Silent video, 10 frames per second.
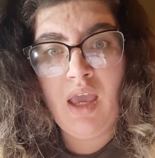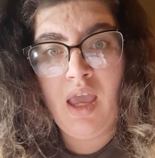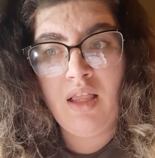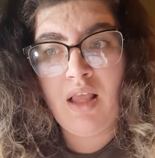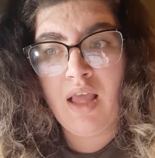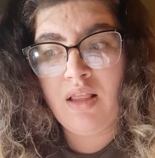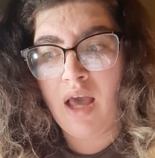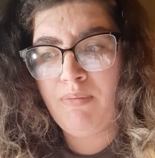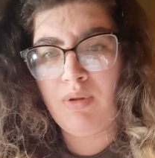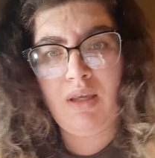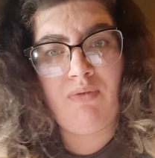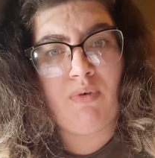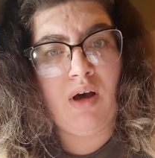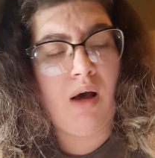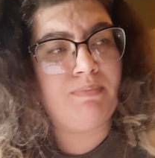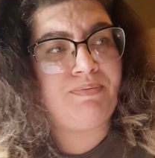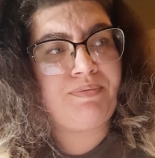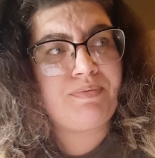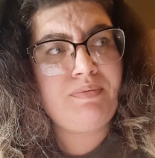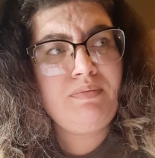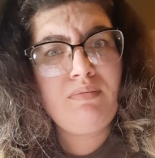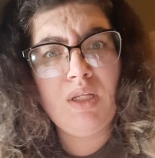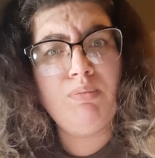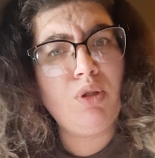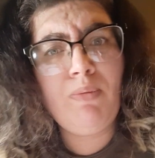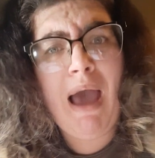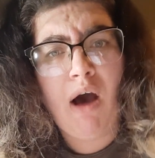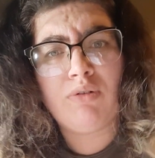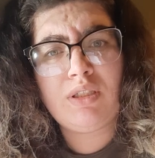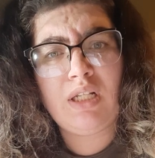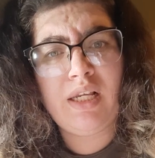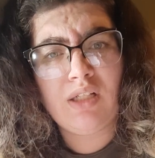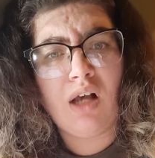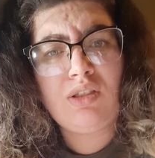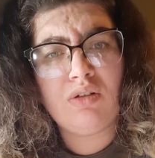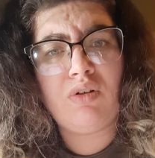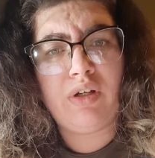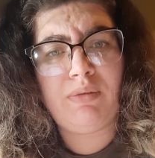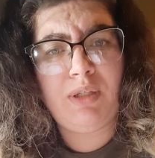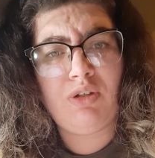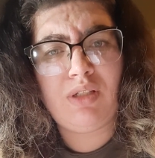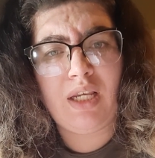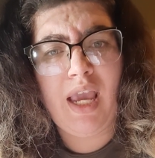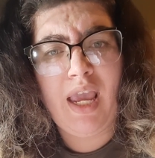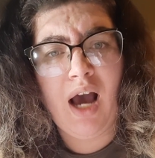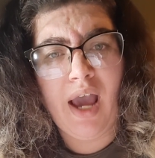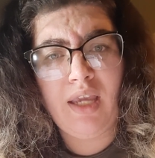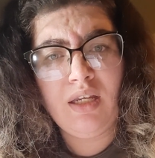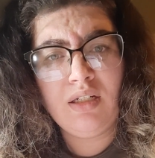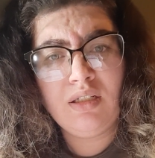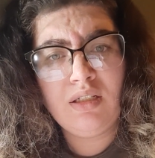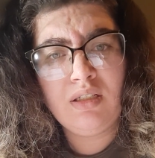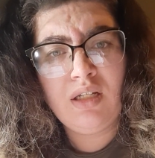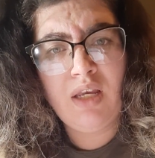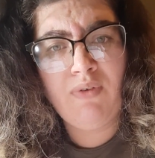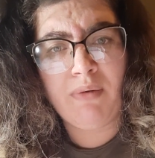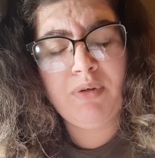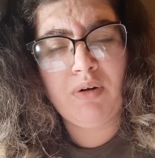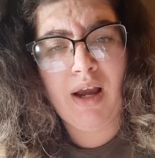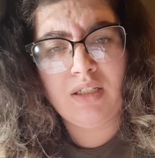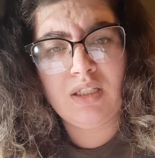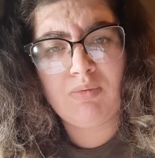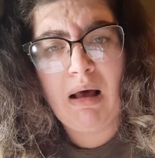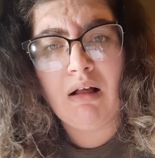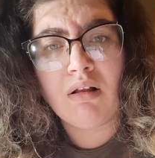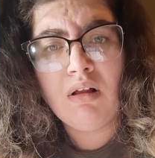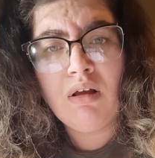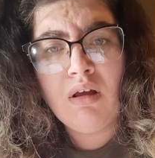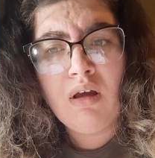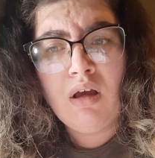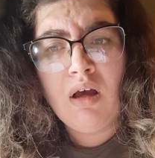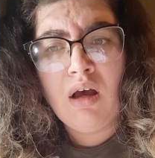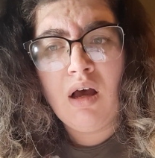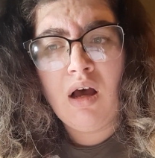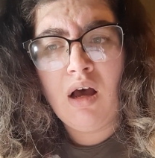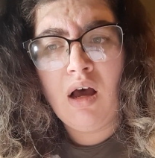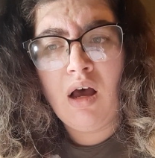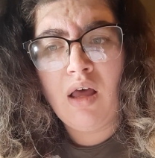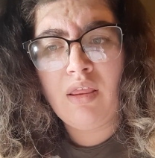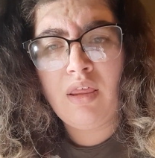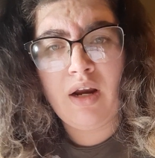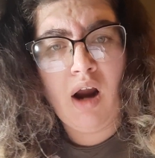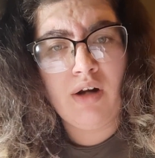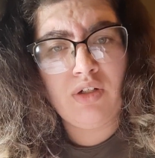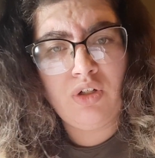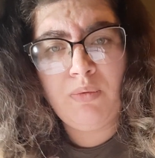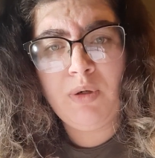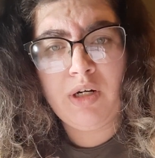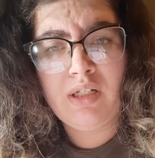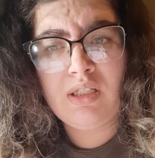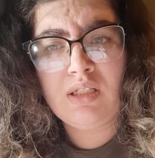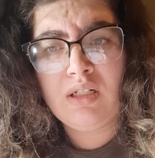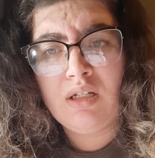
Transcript: And I believe Blumhouse is also going to be using AI, if I'm correct as well. There are numerous,